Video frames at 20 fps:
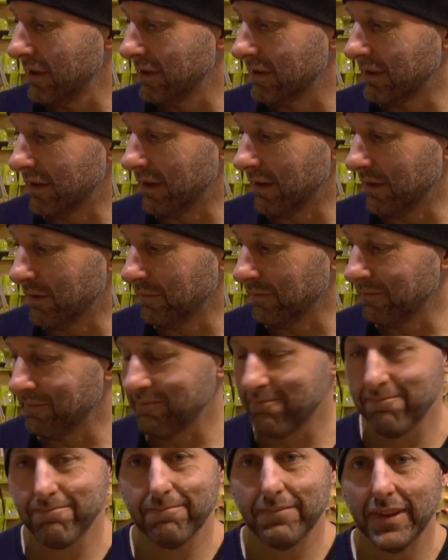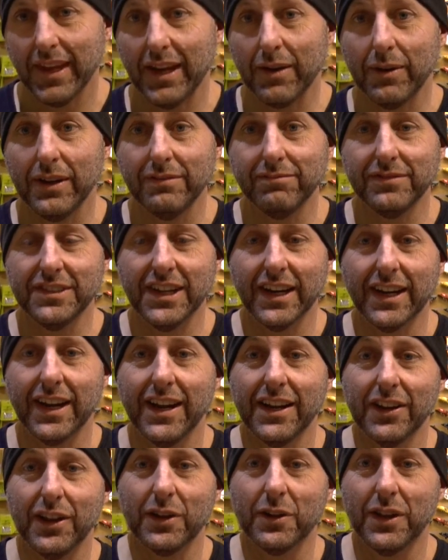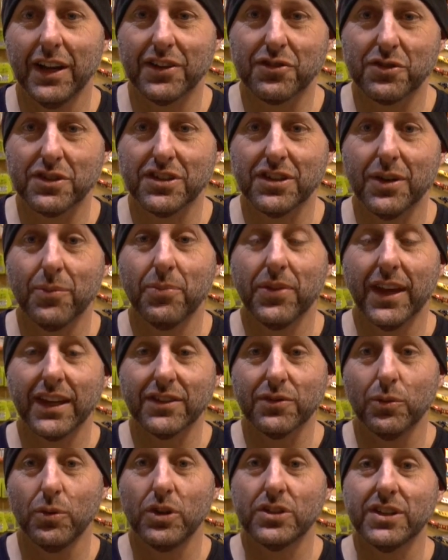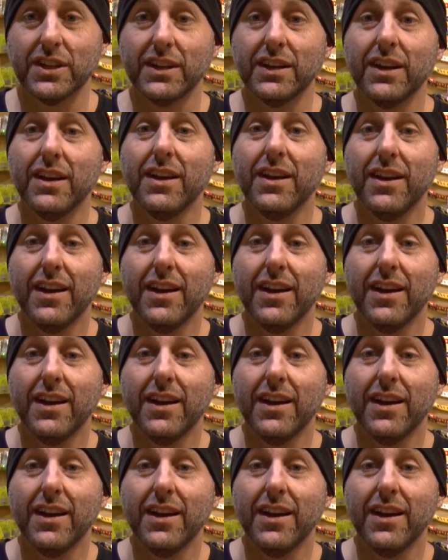So anyway, check it out your local archery shop. Thanks for watching.